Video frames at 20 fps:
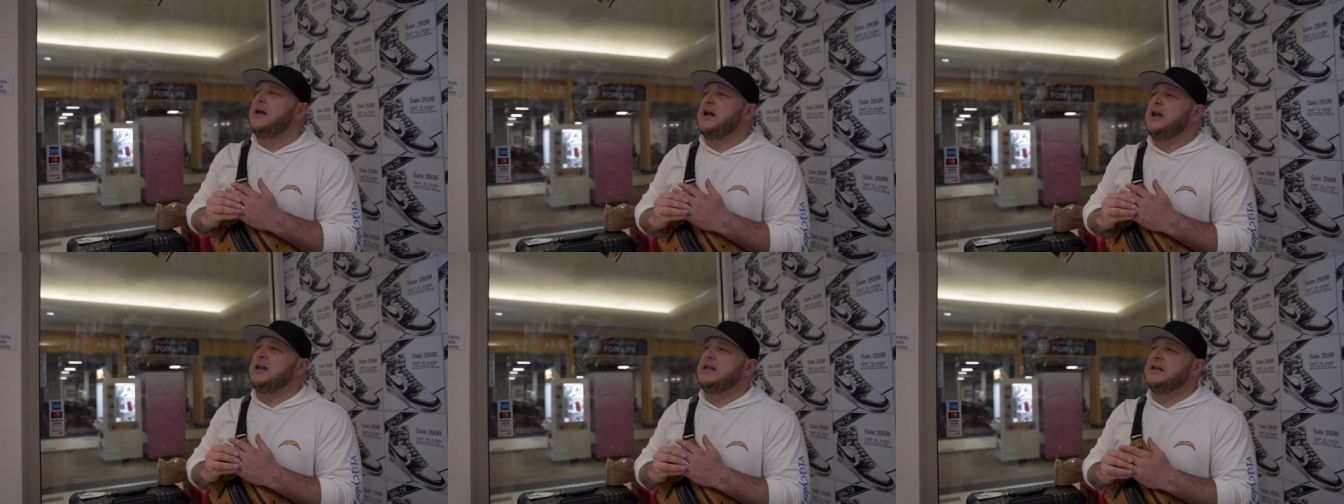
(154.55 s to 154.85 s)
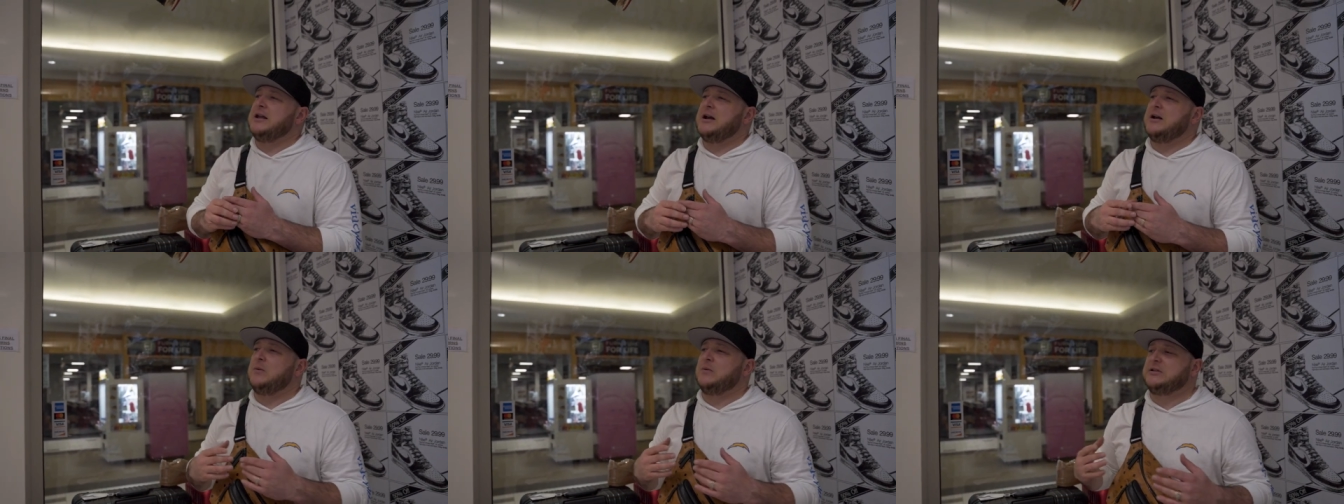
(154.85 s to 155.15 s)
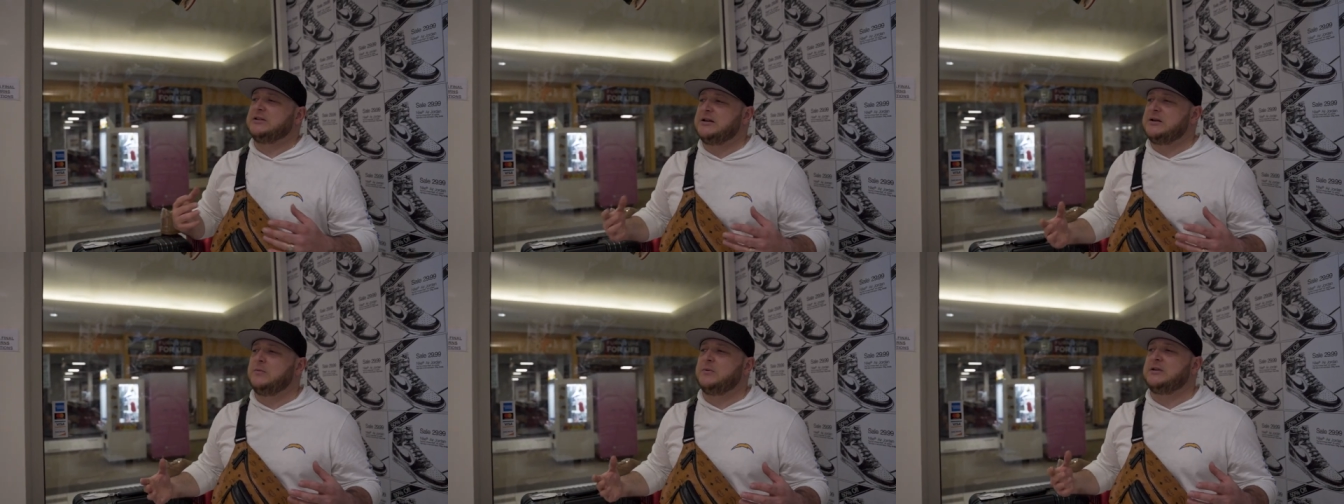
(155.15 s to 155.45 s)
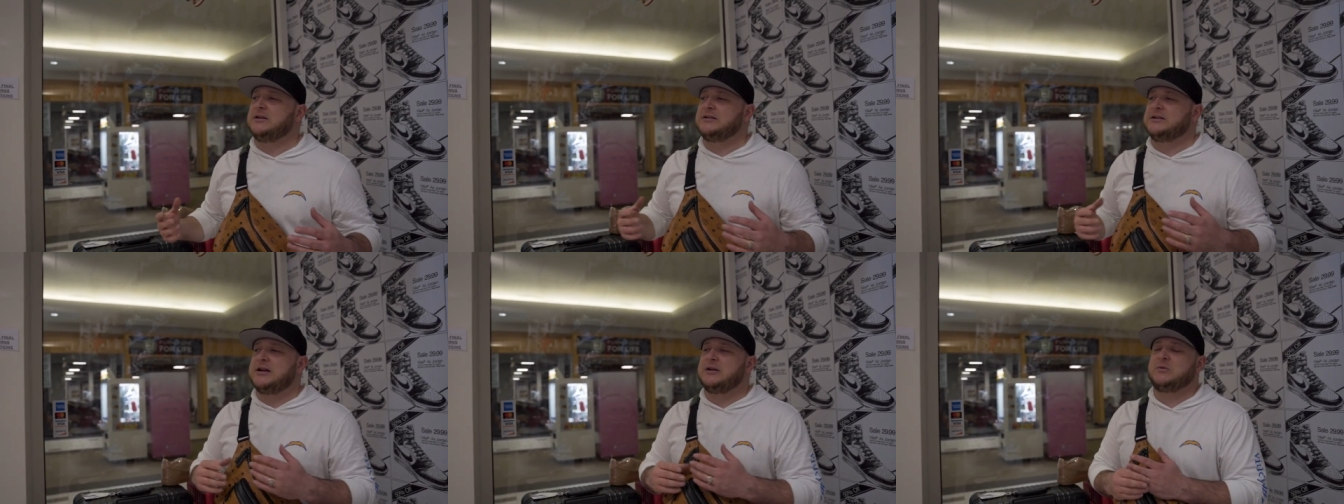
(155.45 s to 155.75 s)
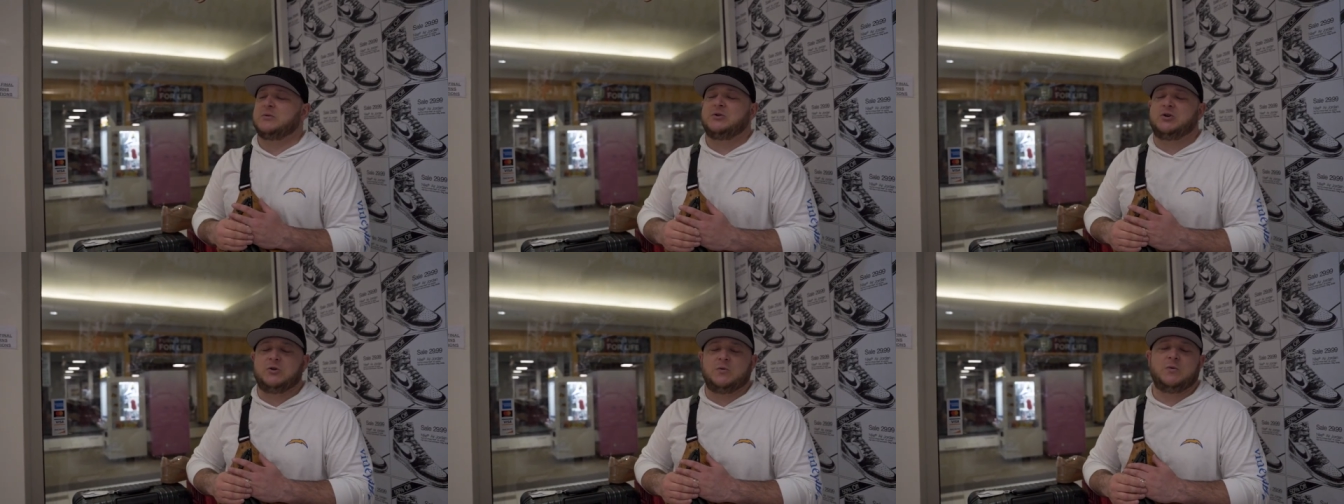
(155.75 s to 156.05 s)
And then I was seeing what these guys
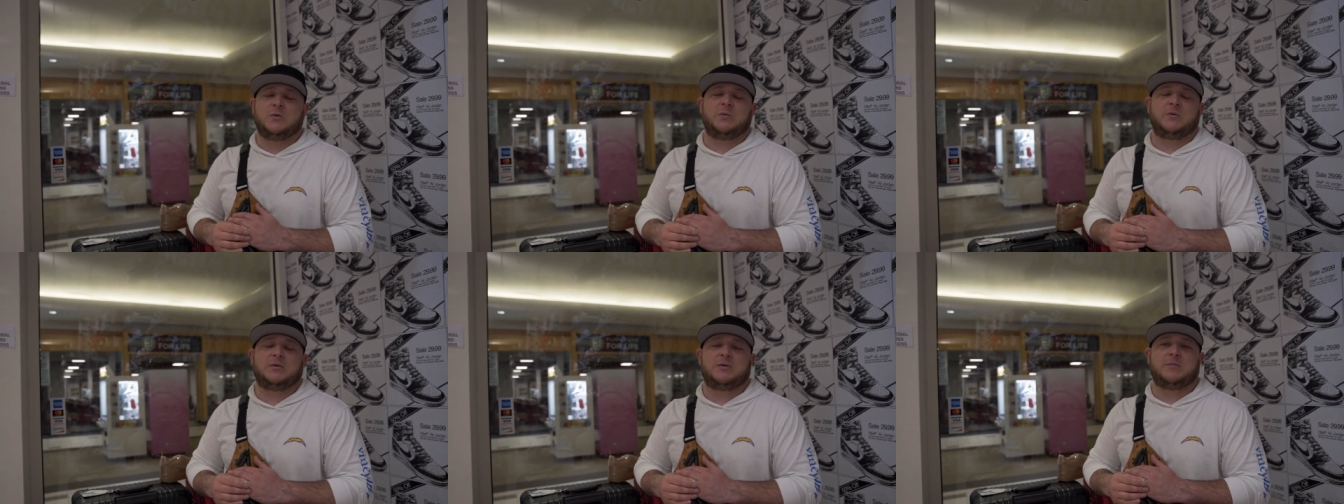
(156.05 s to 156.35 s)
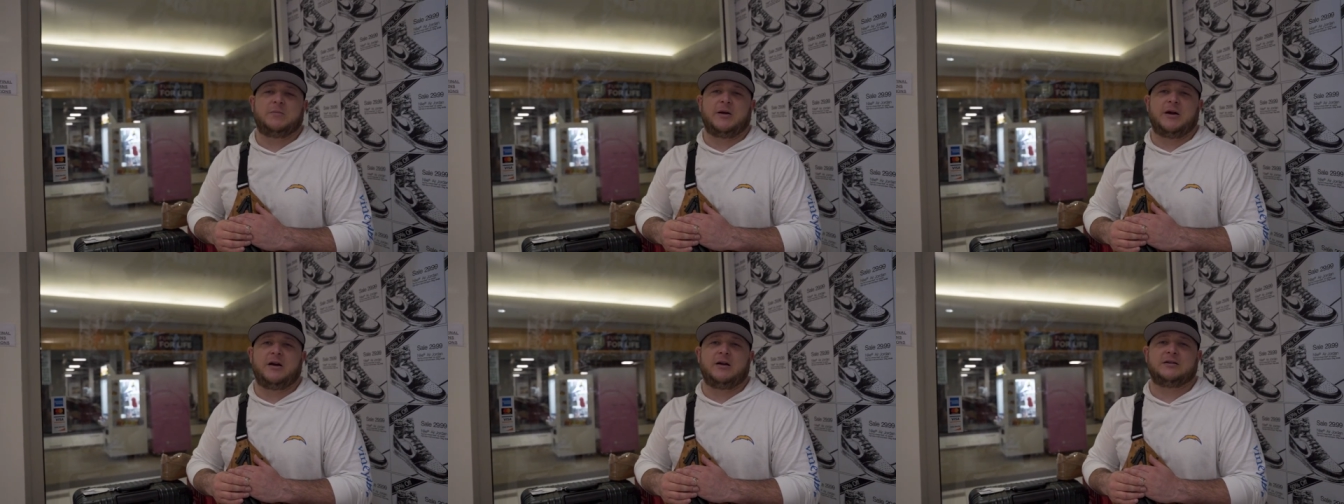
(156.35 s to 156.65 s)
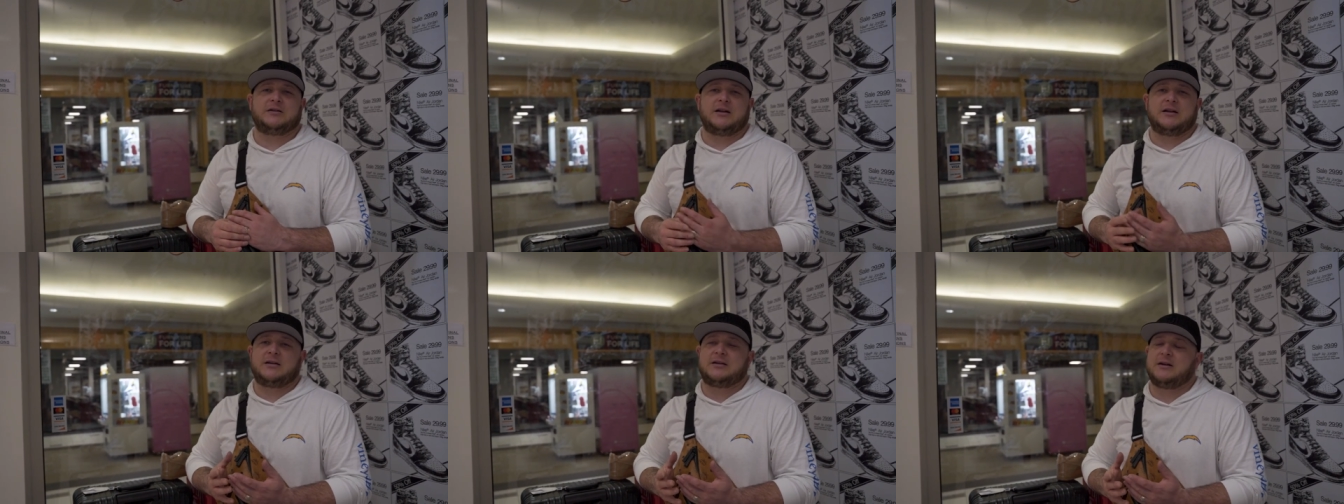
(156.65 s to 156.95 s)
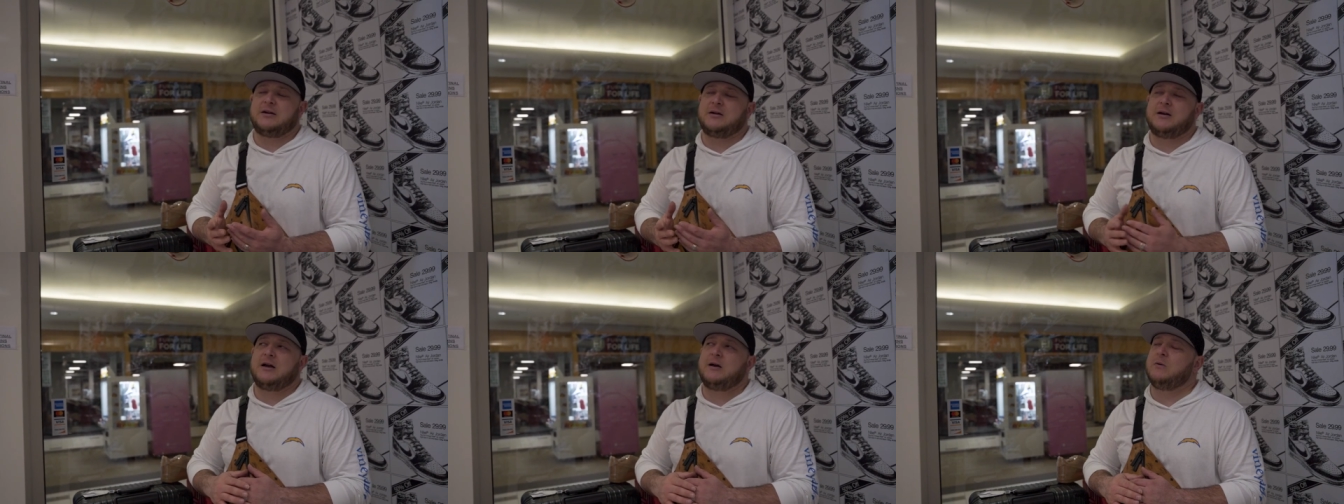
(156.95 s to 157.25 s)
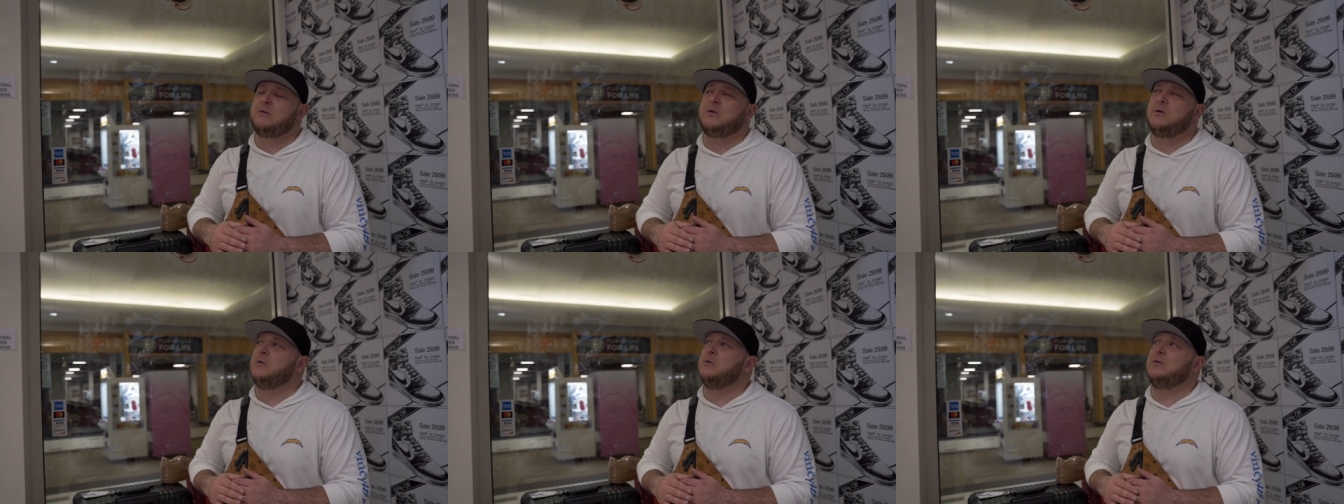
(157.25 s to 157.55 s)
were doing with the pairs and I thought, oh,
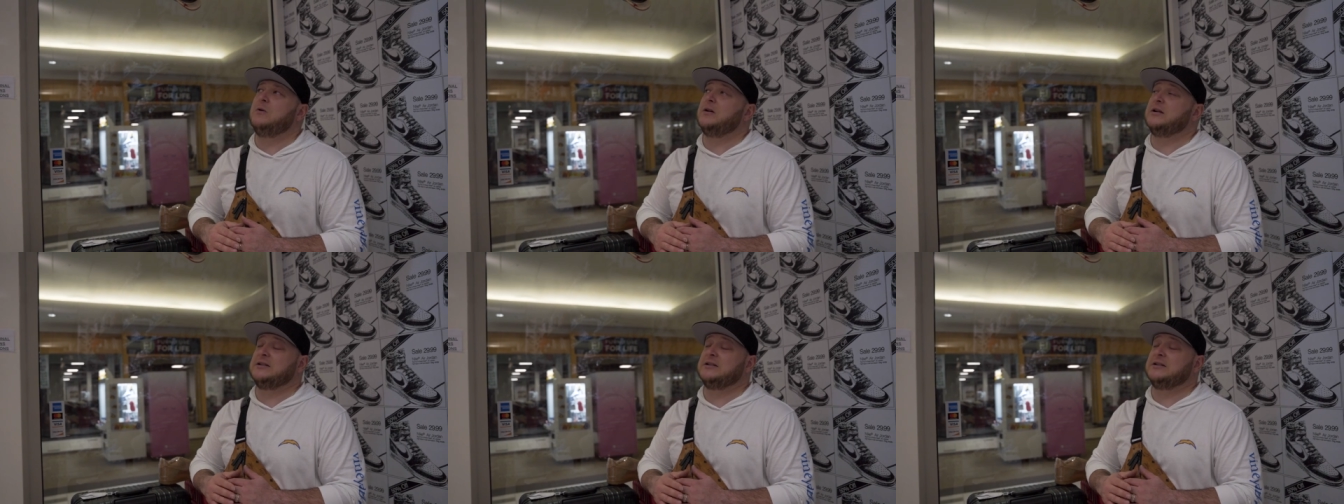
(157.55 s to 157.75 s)
how cool.